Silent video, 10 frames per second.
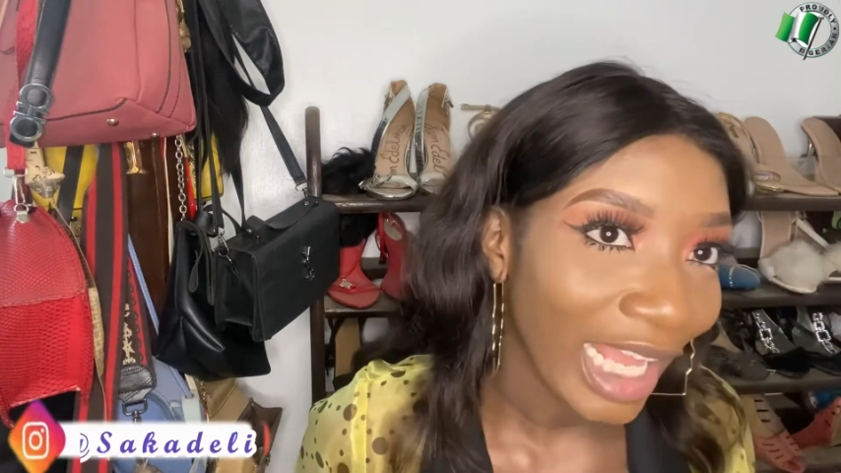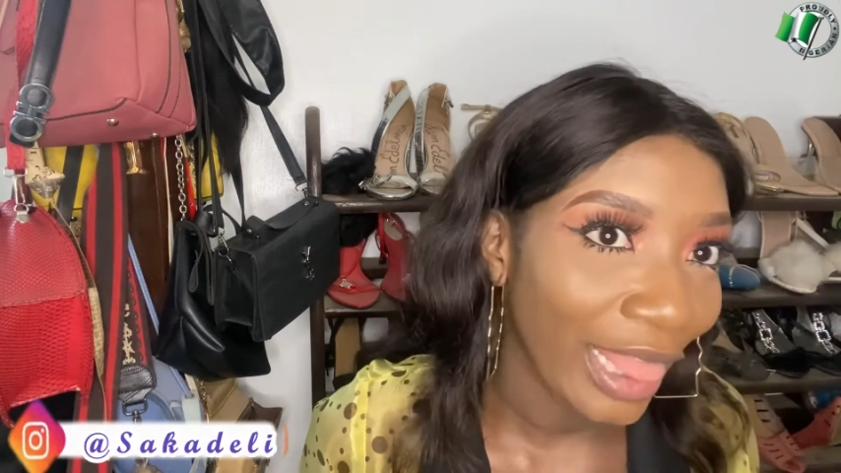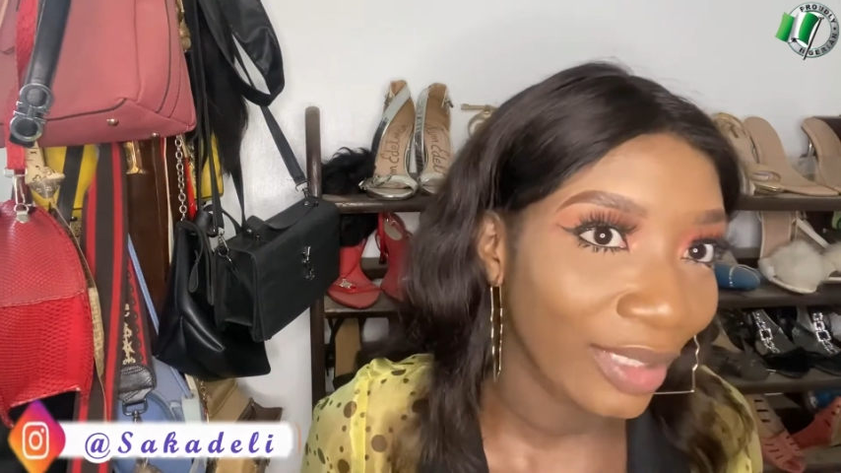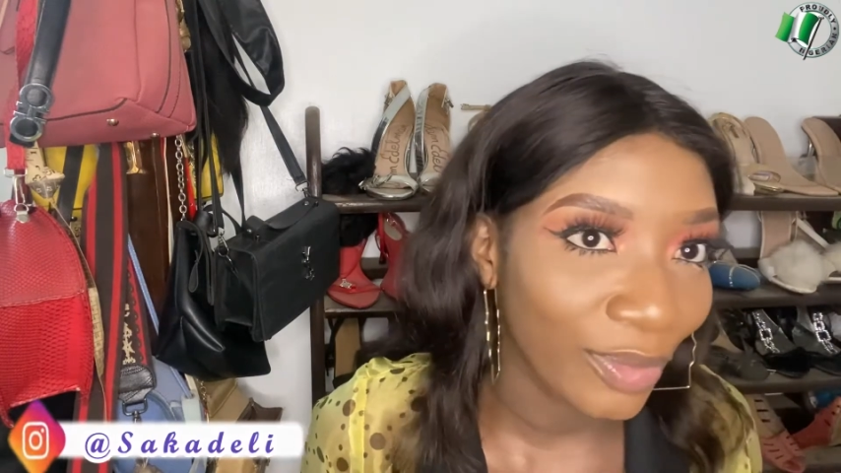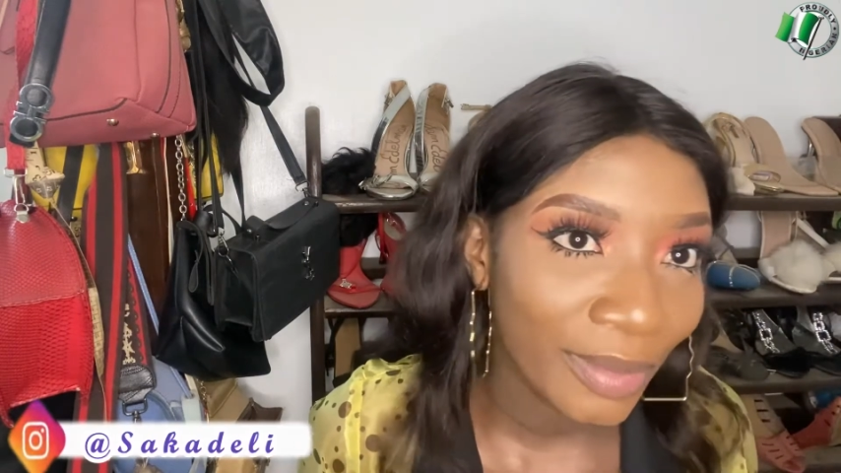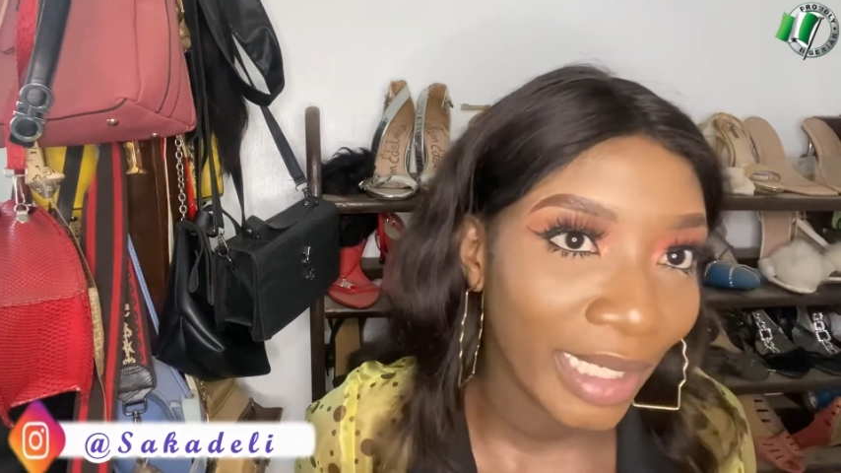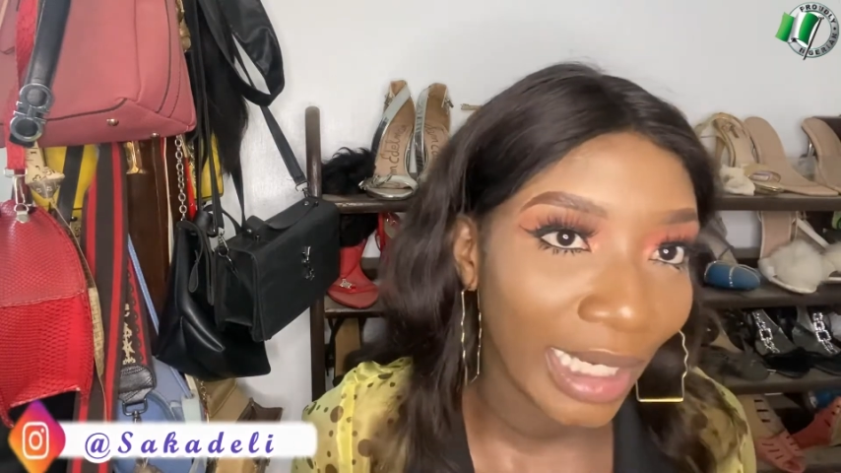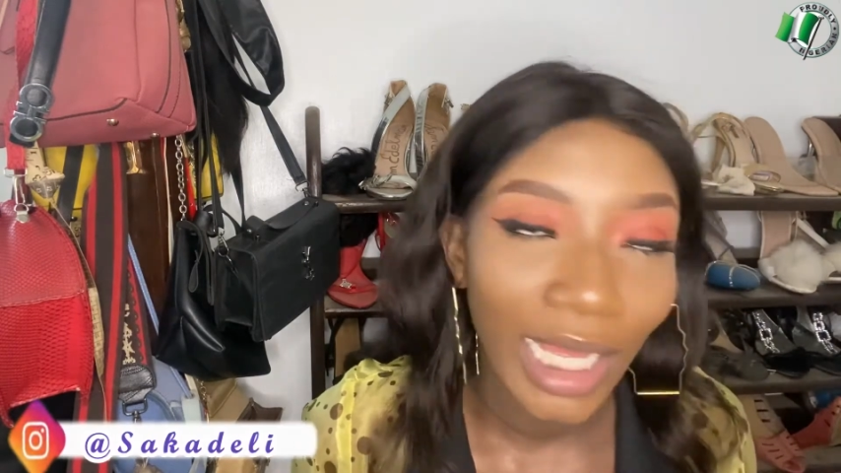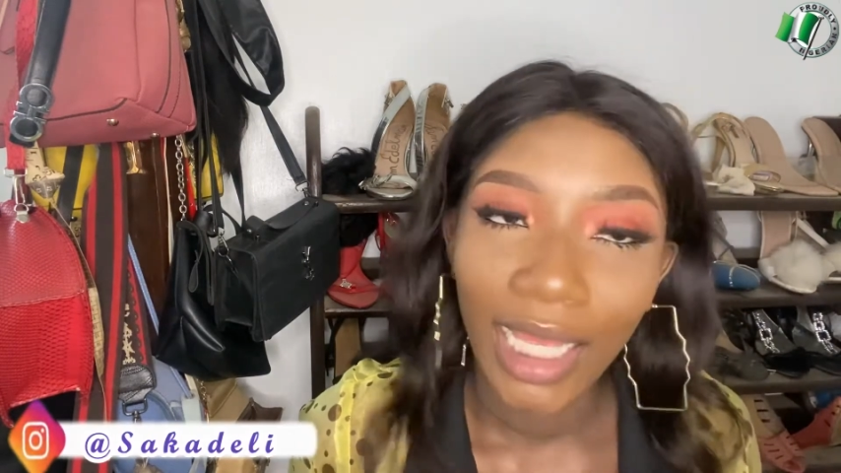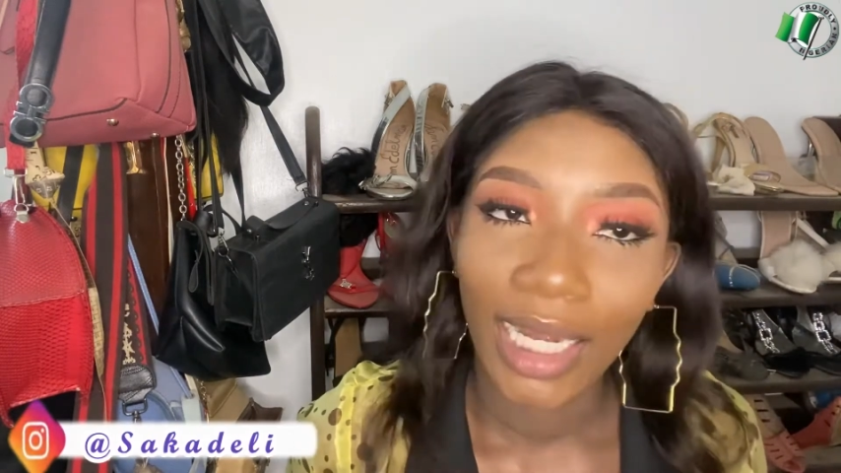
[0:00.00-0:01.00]
The
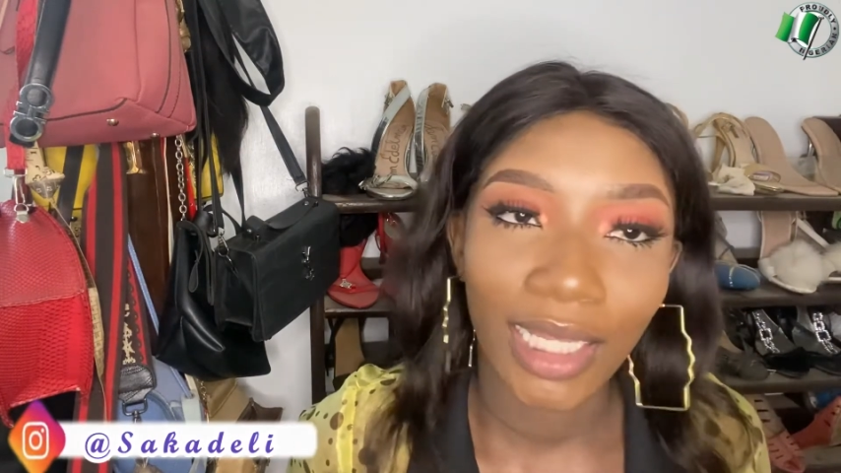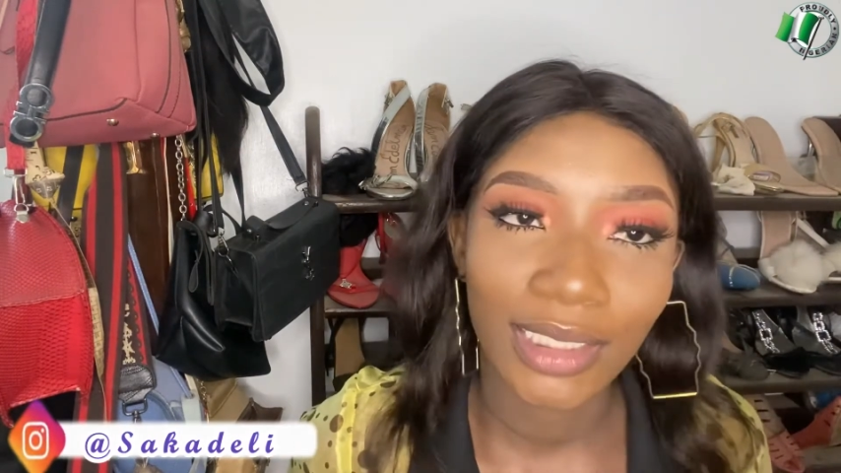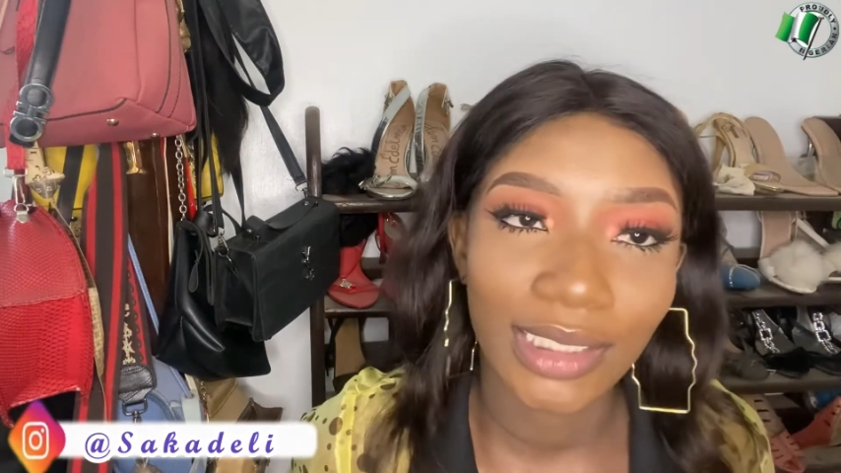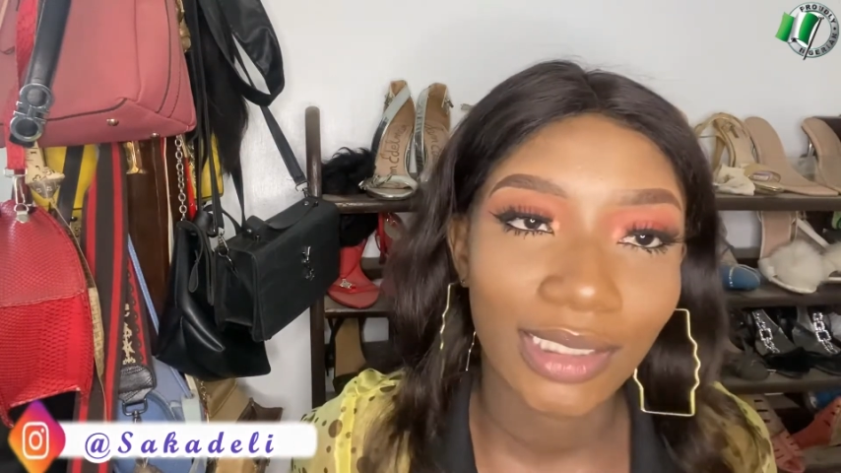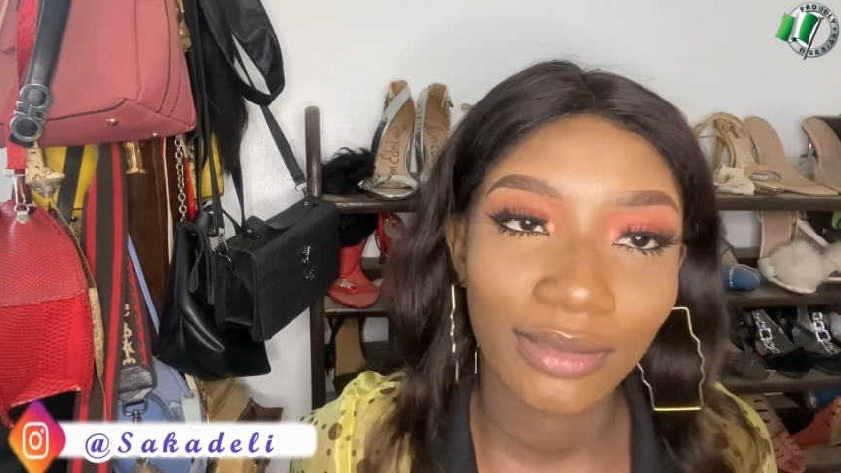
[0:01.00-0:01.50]
women, let us